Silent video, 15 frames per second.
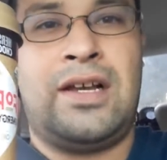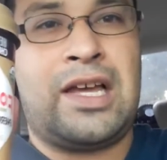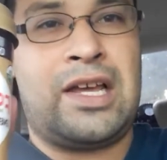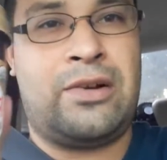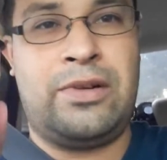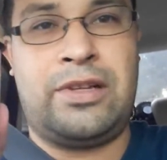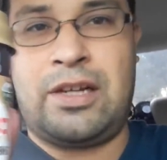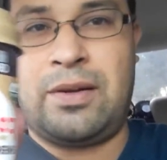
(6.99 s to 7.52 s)
I
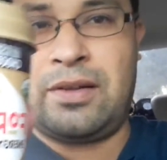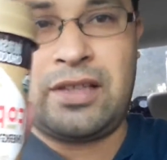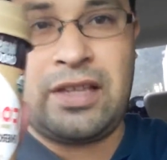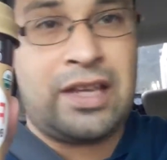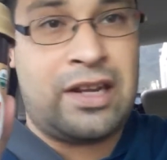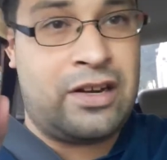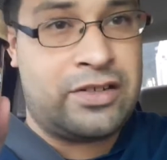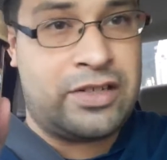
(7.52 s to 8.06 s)
don't really care about the
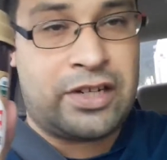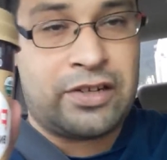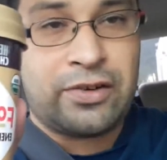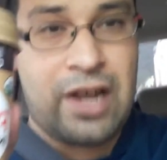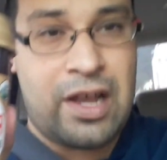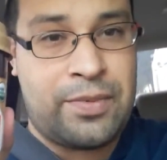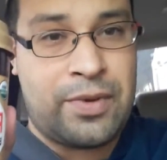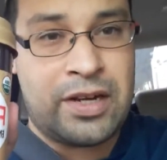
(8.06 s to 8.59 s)
energy
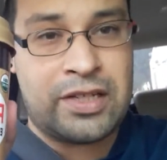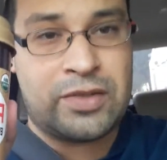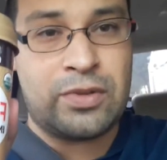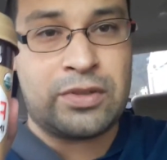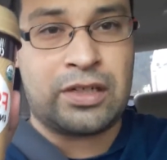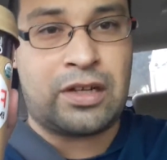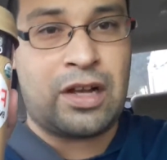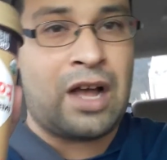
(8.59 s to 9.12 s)
crap. I just
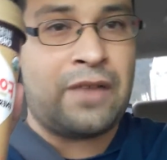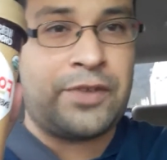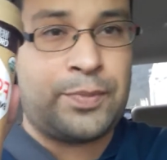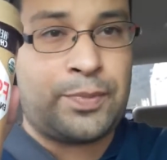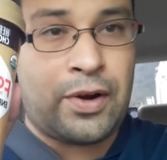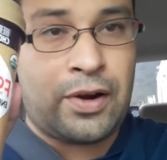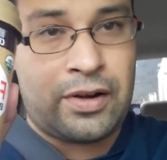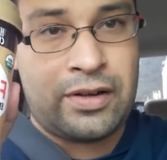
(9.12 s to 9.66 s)
want the coffee
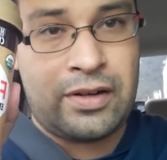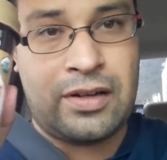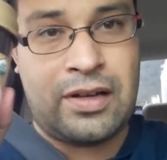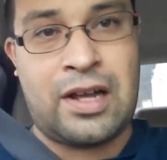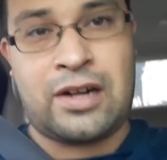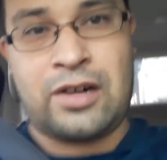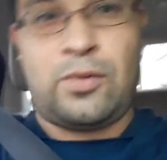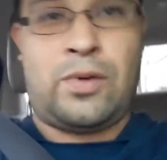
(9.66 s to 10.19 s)
part.
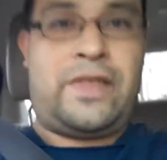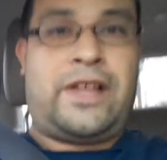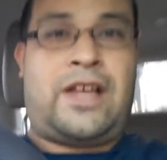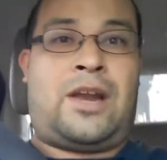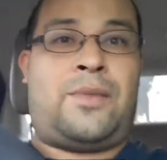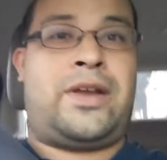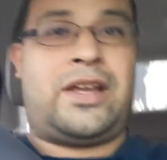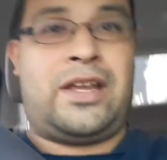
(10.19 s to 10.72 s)
I don't know why they
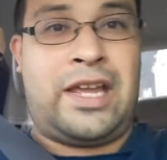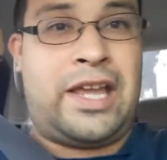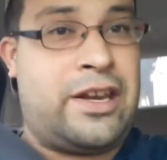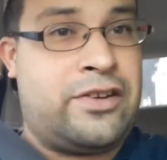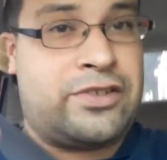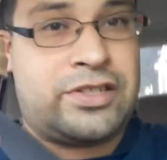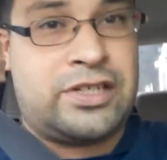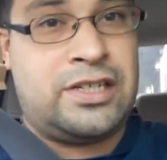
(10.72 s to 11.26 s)
gotta make it
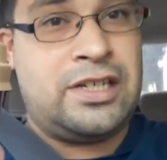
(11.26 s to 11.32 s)
energy.